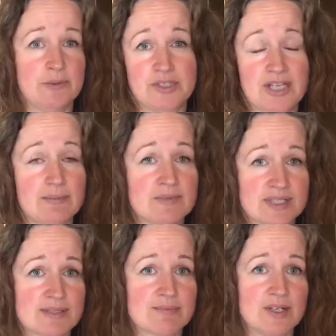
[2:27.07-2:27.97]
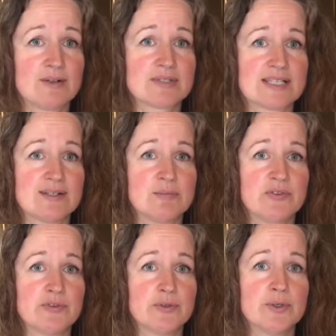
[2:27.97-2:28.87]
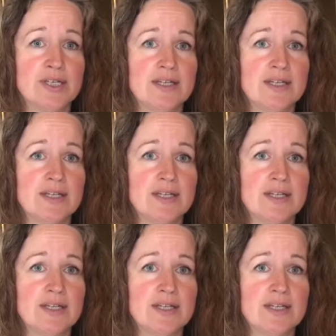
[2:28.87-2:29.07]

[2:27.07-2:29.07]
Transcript: which happened a long time before